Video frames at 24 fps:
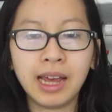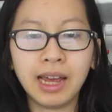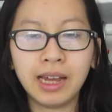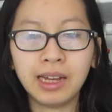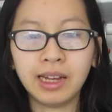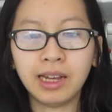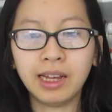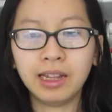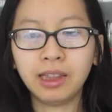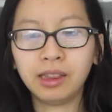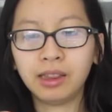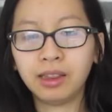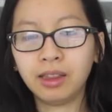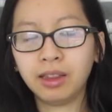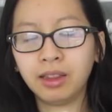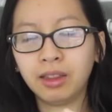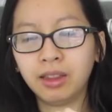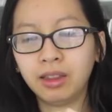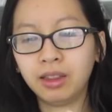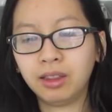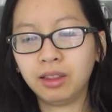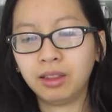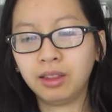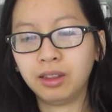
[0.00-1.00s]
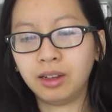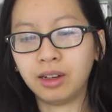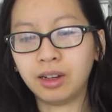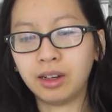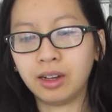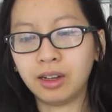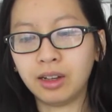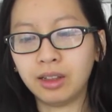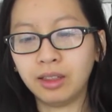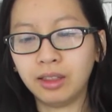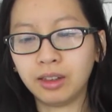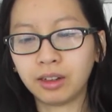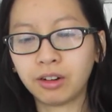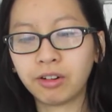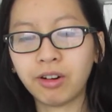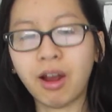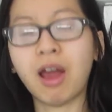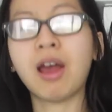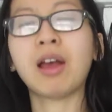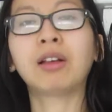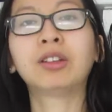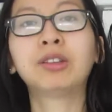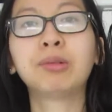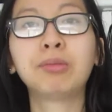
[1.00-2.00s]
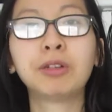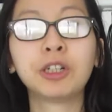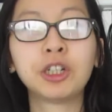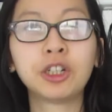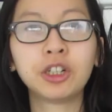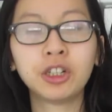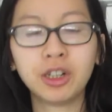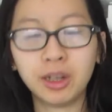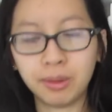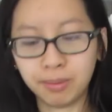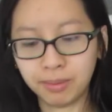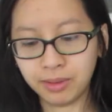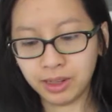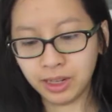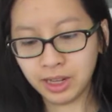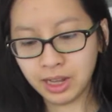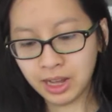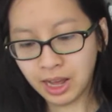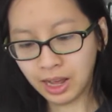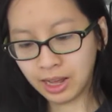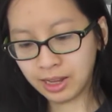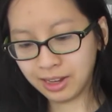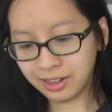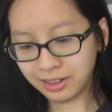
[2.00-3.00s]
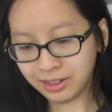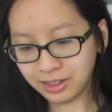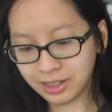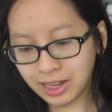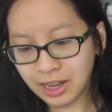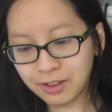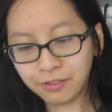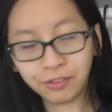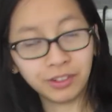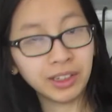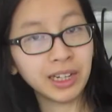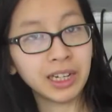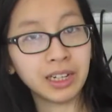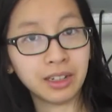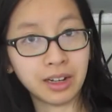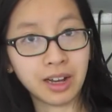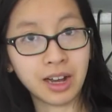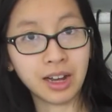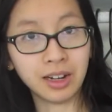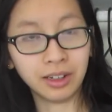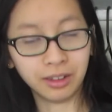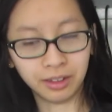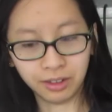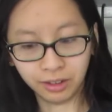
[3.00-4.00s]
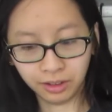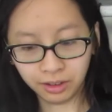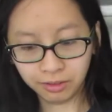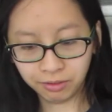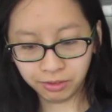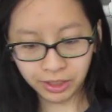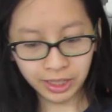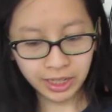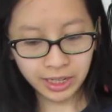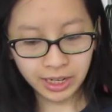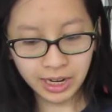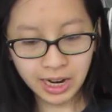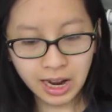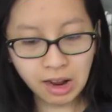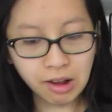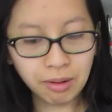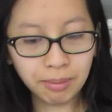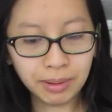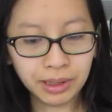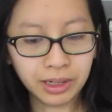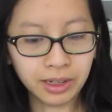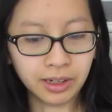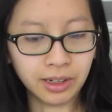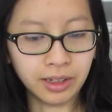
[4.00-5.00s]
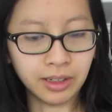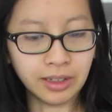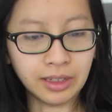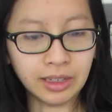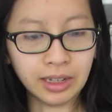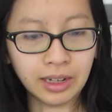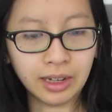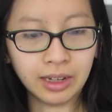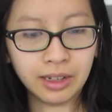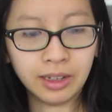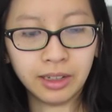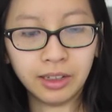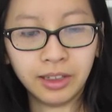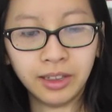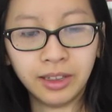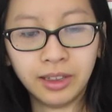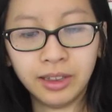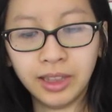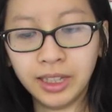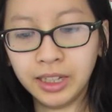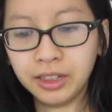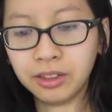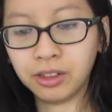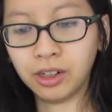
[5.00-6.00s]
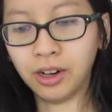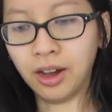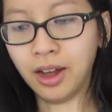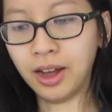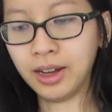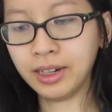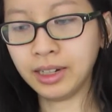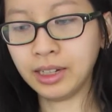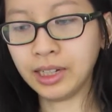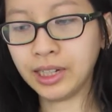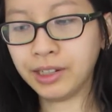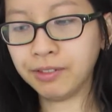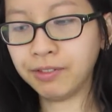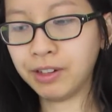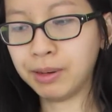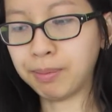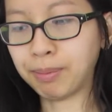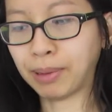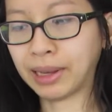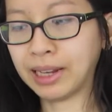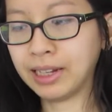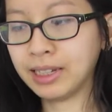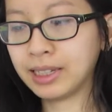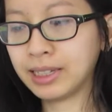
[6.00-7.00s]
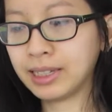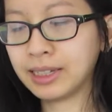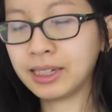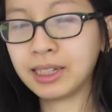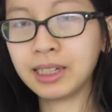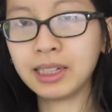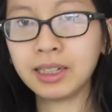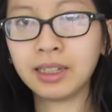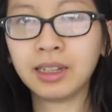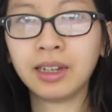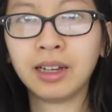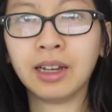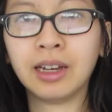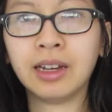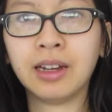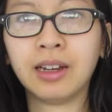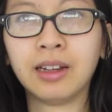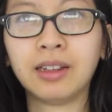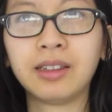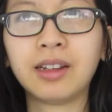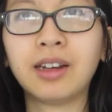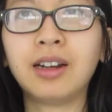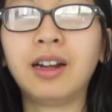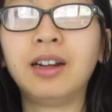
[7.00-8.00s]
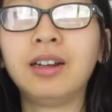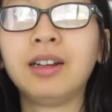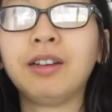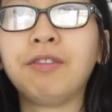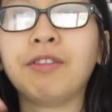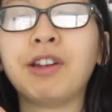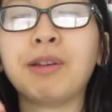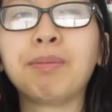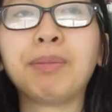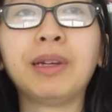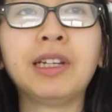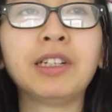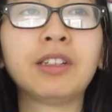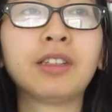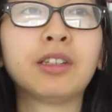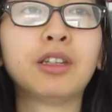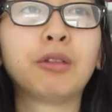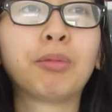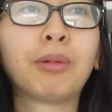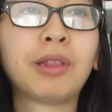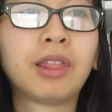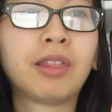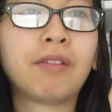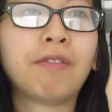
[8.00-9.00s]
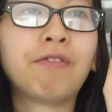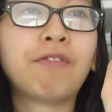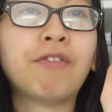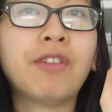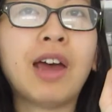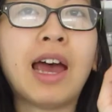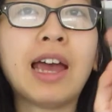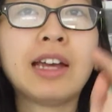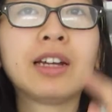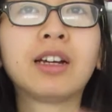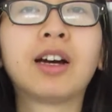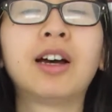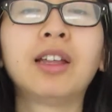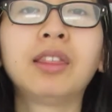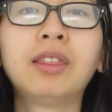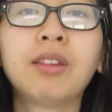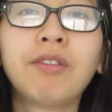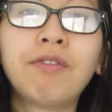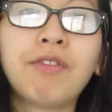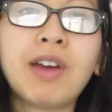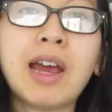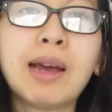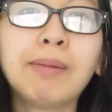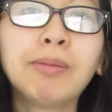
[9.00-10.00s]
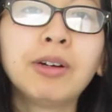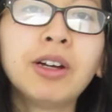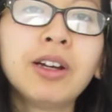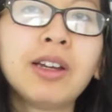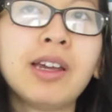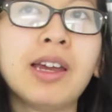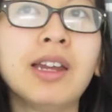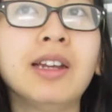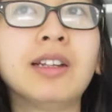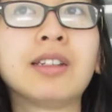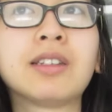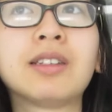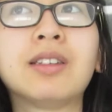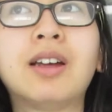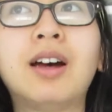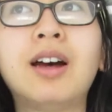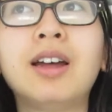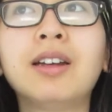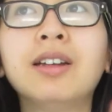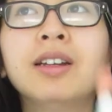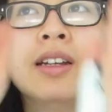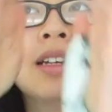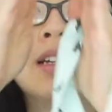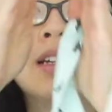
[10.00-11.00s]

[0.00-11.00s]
And the, the craftsmanship is definitely not good right now because these are uneven pieces not uneven pieces, but the I cut the fabric and it's not